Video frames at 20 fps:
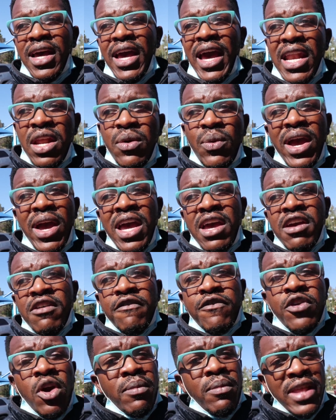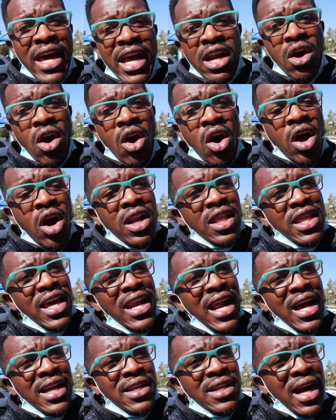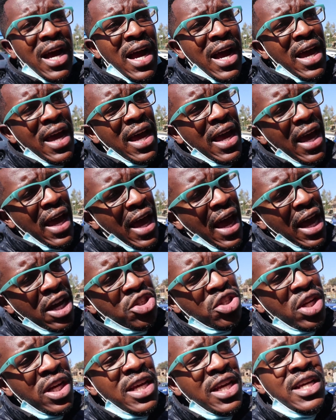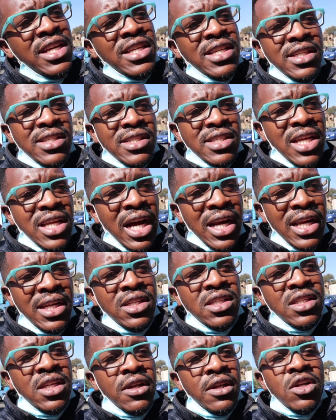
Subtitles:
Anyway, from then on, I actually just started